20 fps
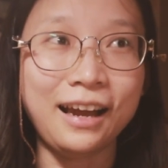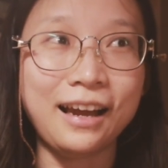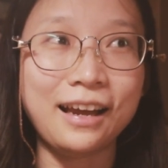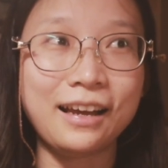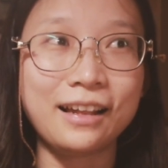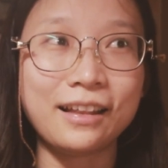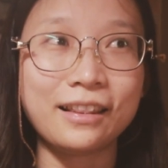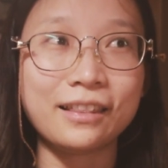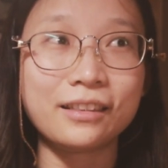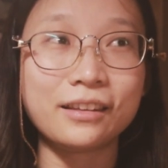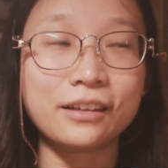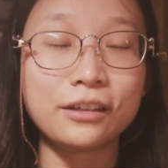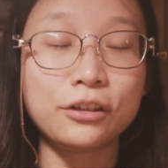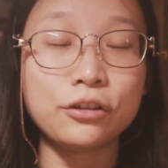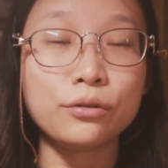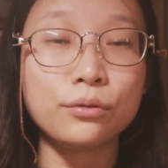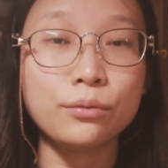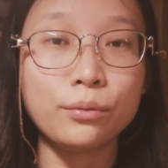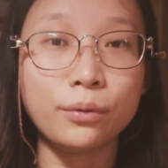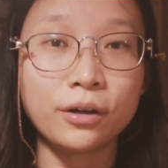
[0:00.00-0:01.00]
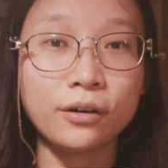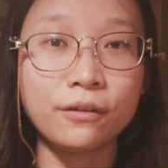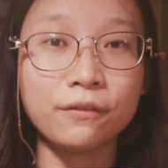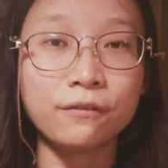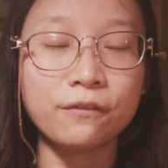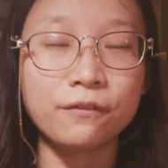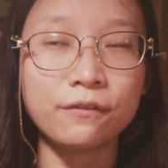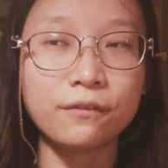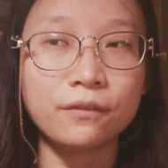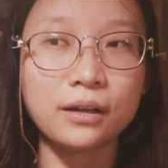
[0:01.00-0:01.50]
and you
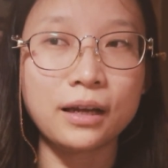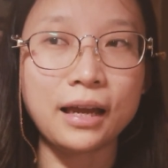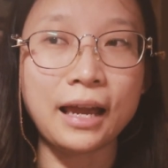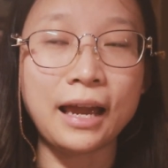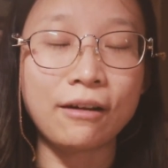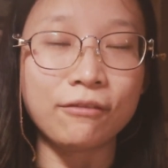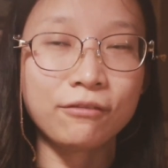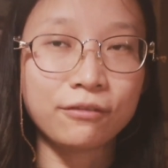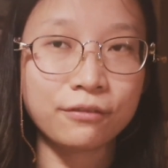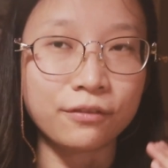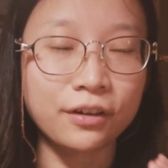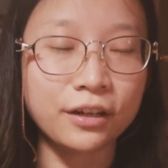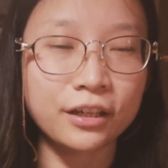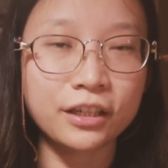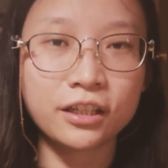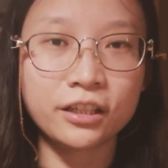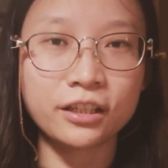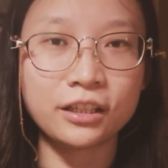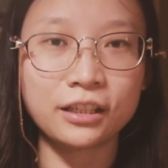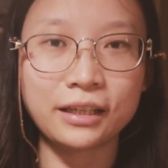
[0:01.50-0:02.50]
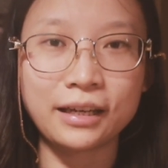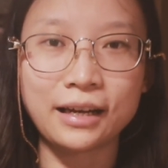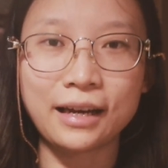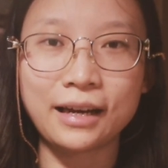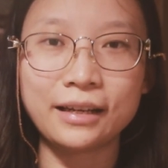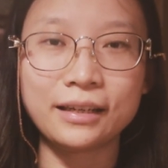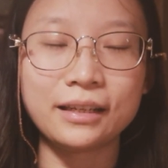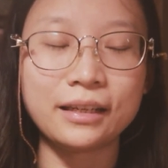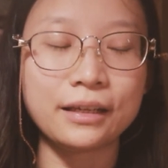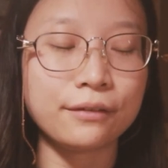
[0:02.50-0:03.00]
will have very clear
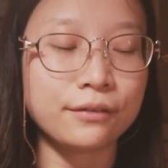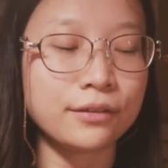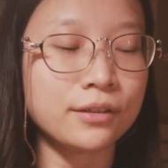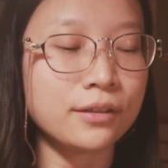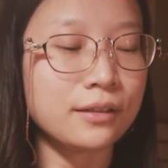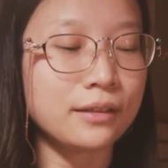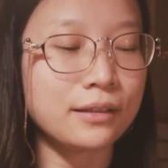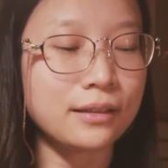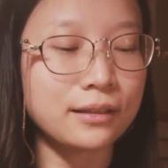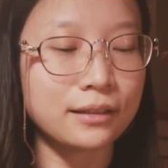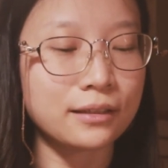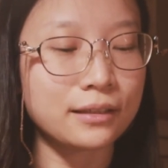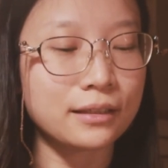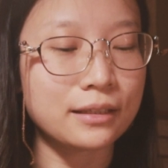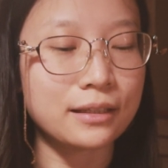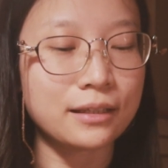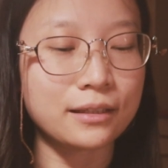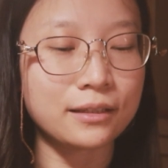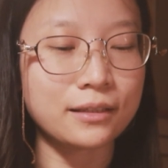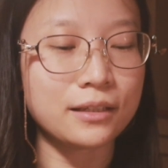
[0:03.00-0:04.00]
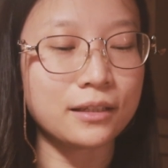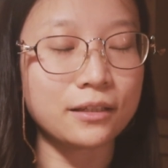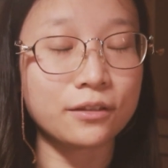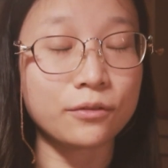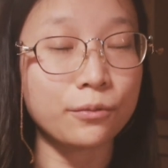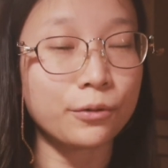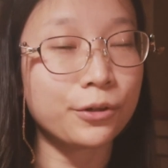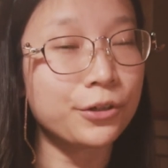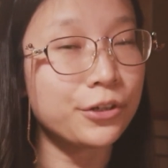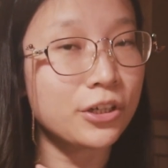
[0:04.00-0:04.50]
ideas that this
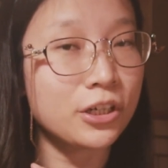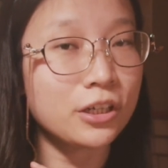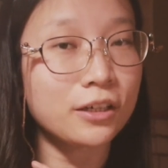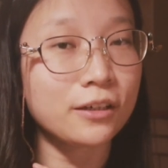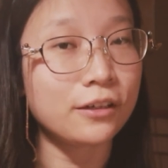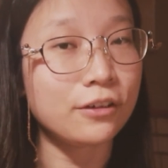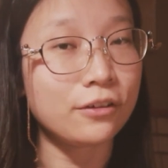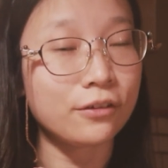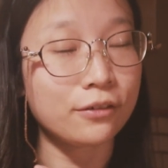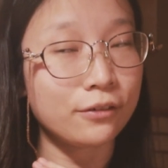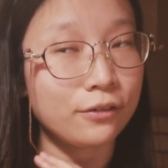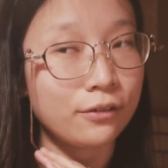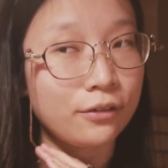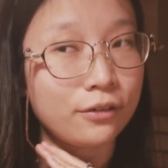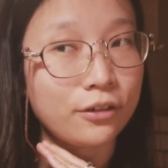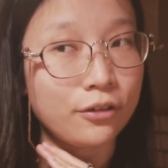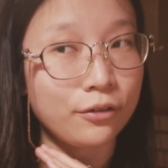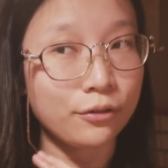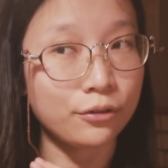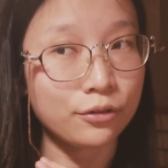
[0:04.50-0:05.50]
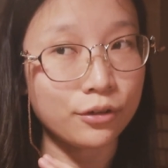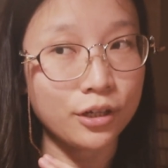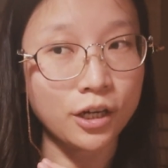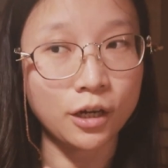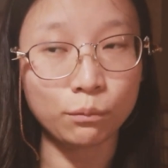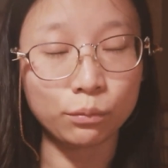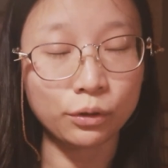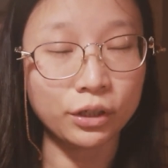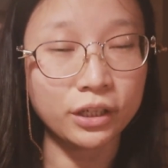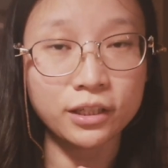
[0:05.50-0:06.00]
doesn't work. You're going to
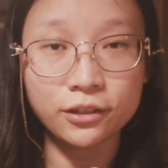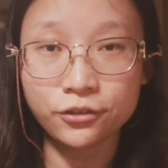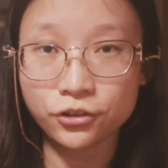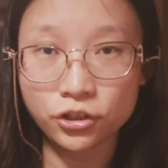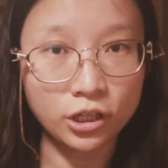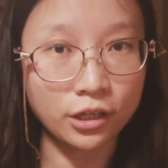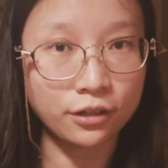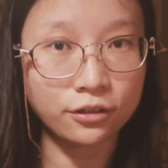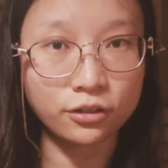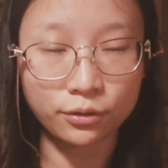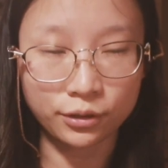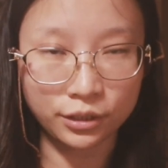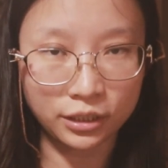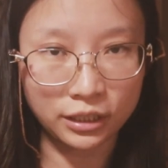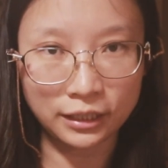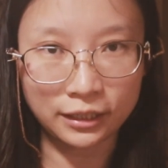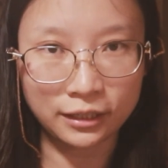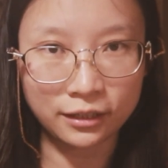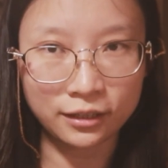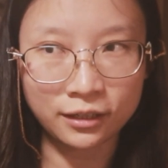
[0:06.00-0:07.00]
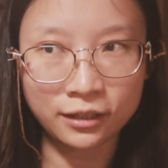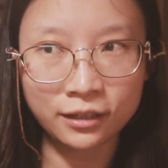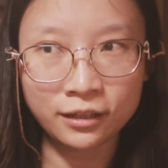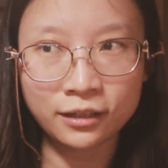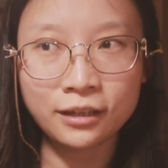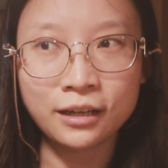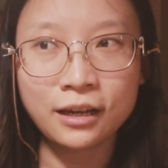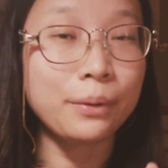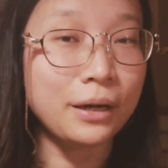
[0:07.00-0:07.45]
completely change or delete it.